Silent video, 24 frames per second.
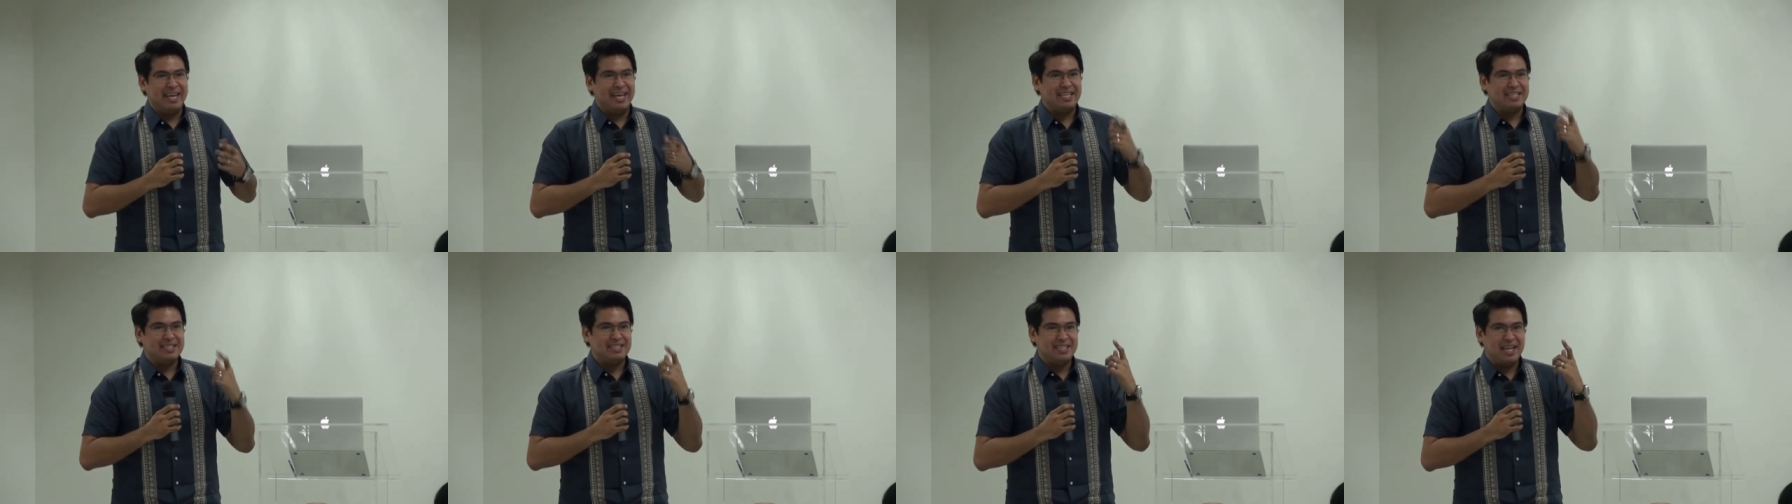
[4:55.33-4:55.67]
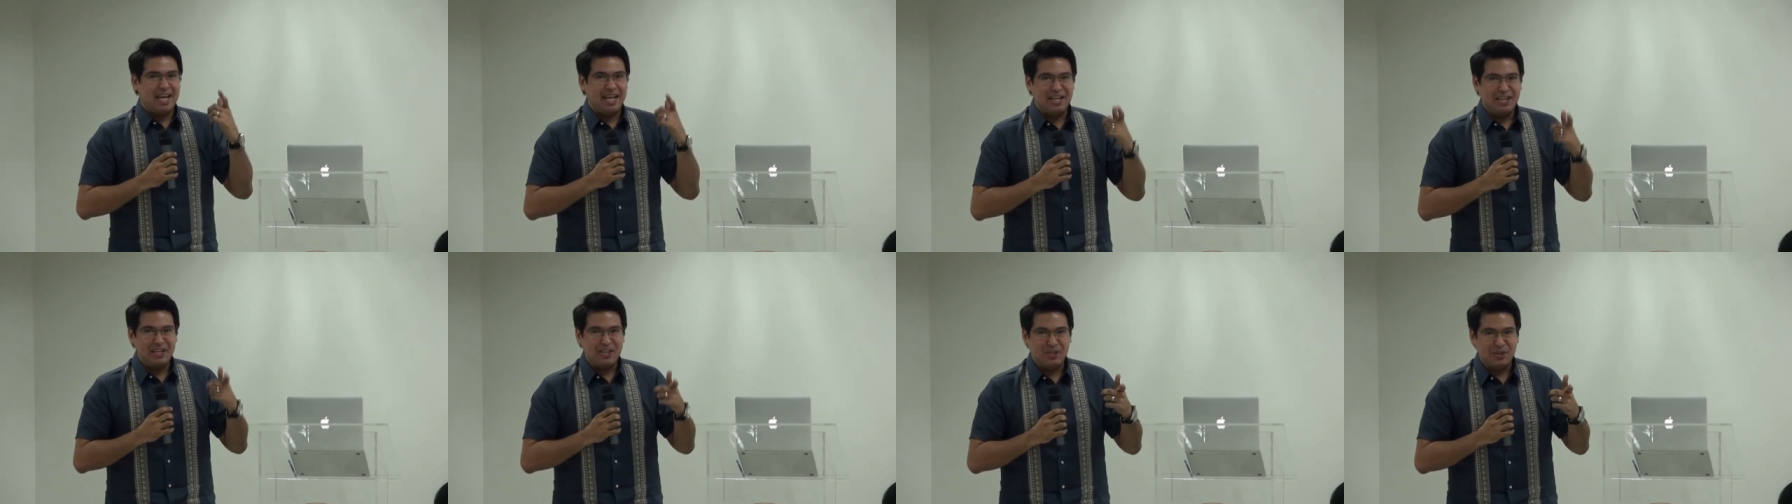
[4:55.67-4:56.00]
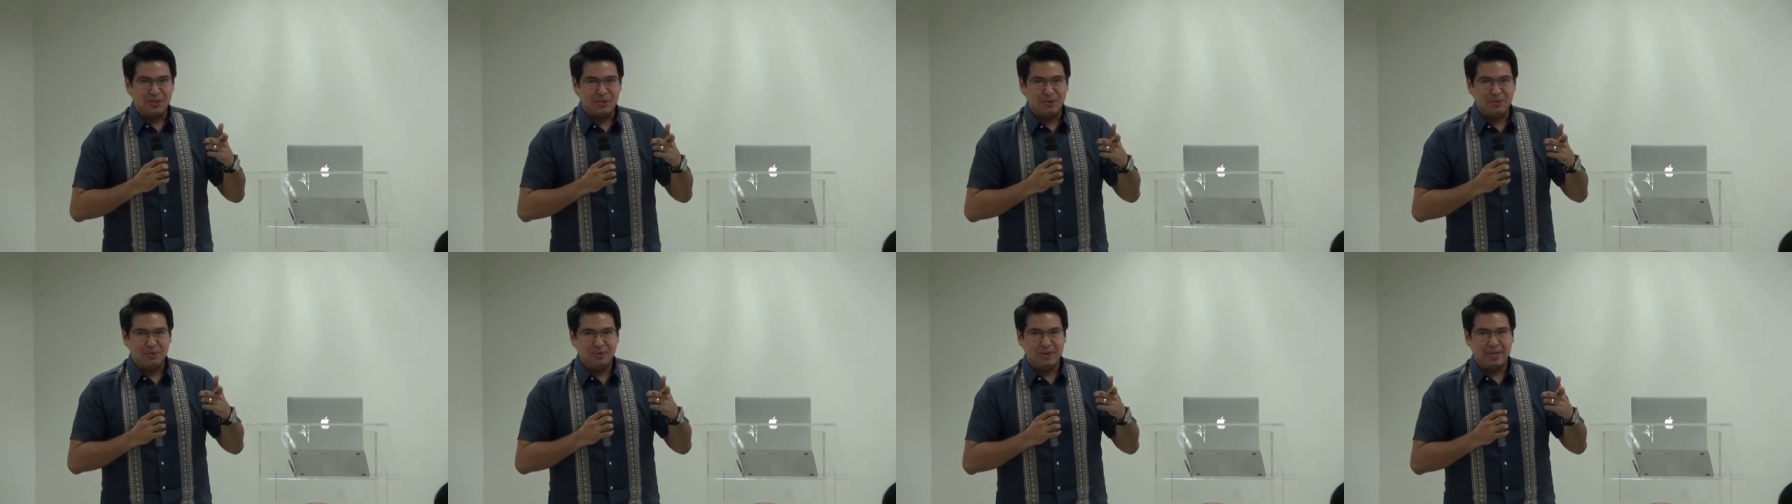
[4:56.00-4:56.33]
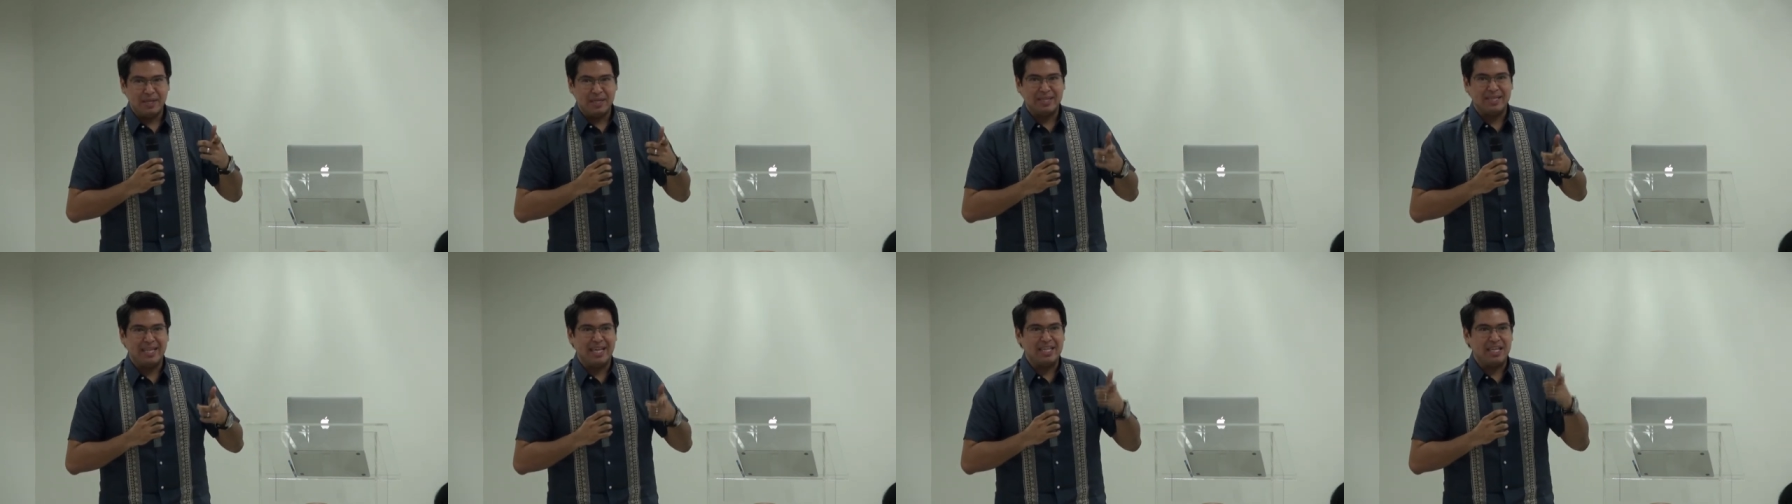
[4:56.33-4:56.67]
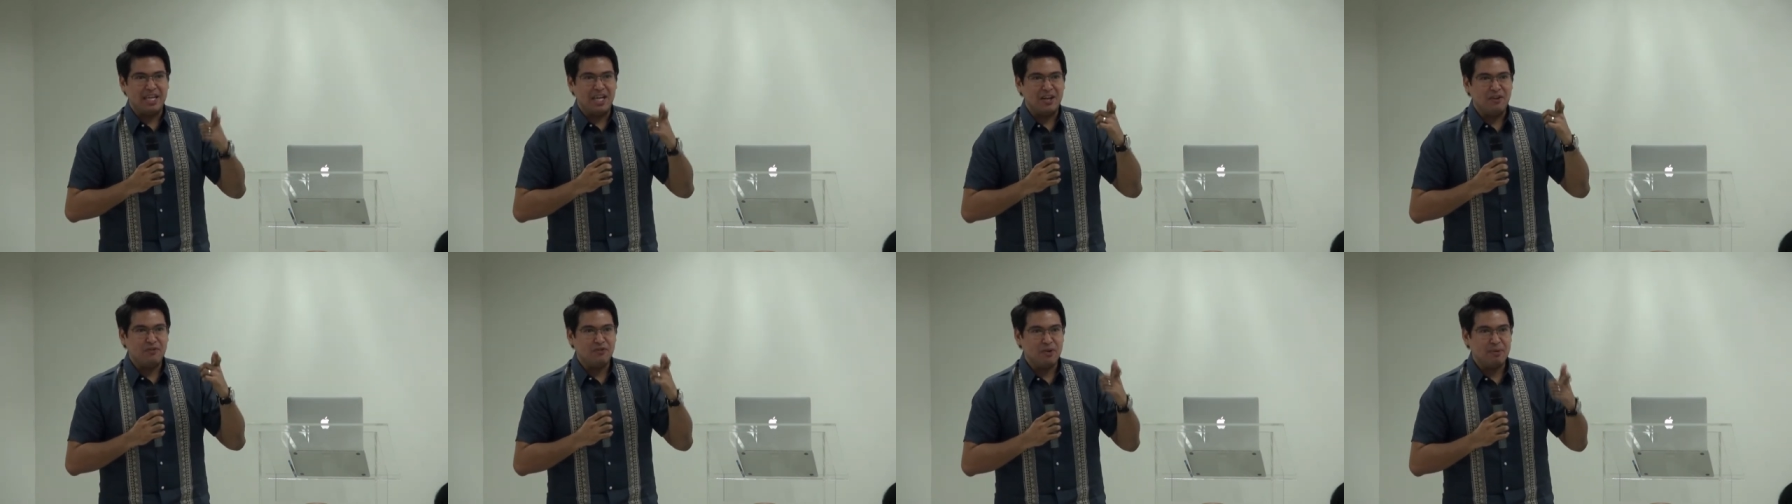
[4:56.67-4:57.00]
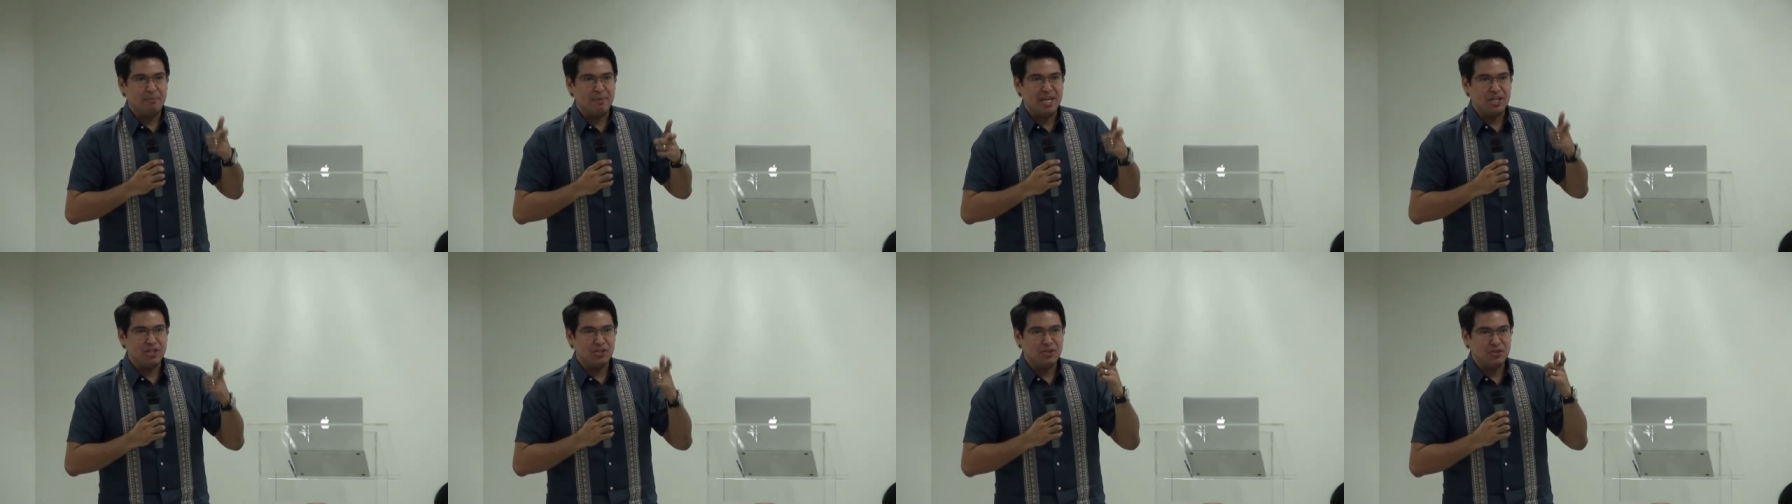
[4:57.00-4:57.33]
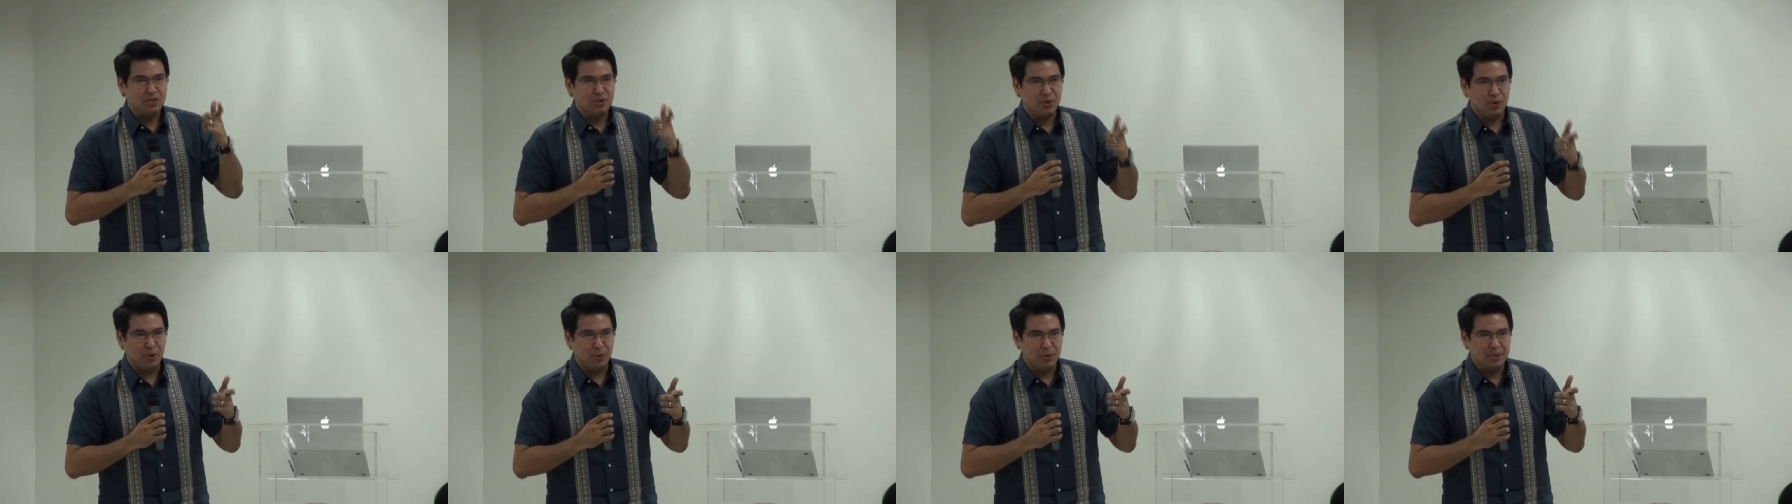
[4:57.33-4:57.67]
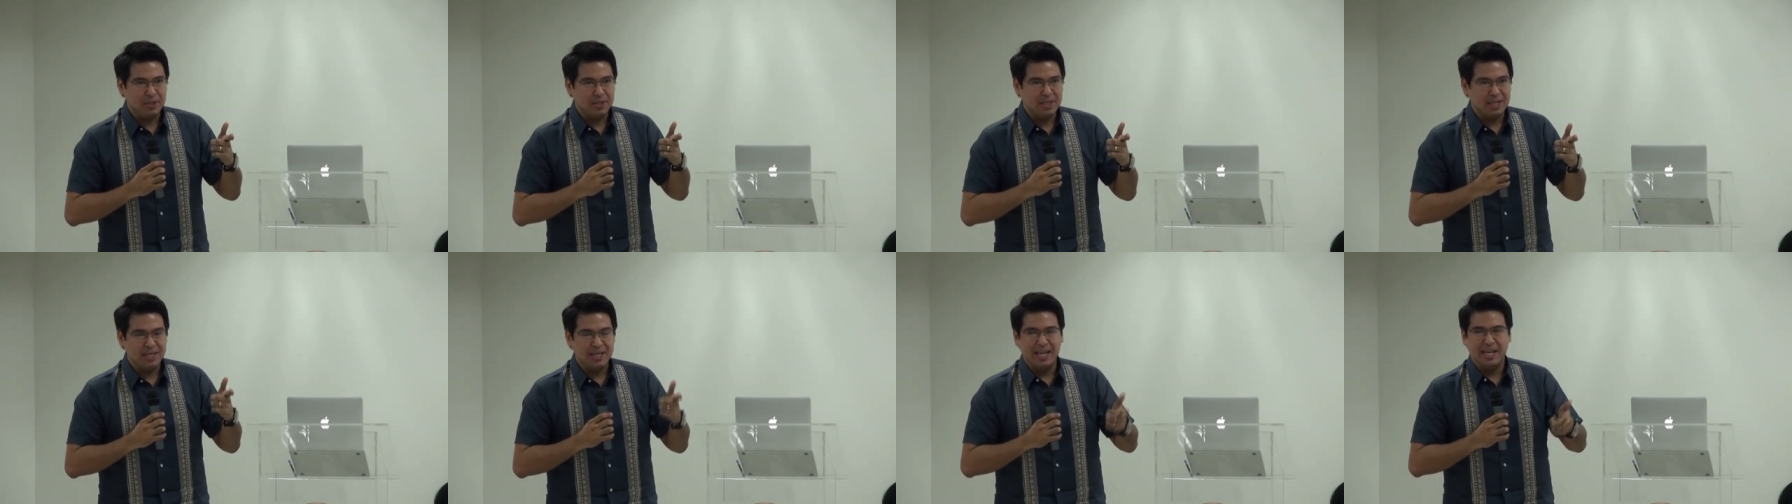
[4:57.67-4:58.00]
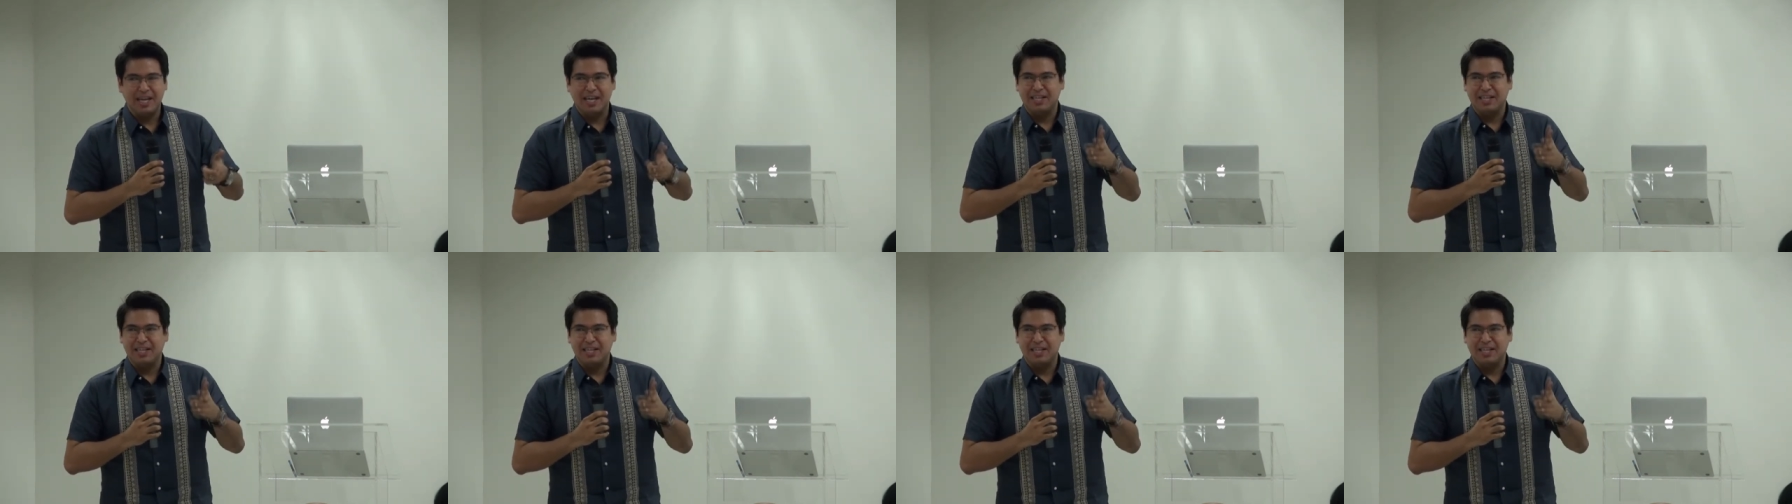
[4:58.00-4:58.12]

It's telling you that the information you hold,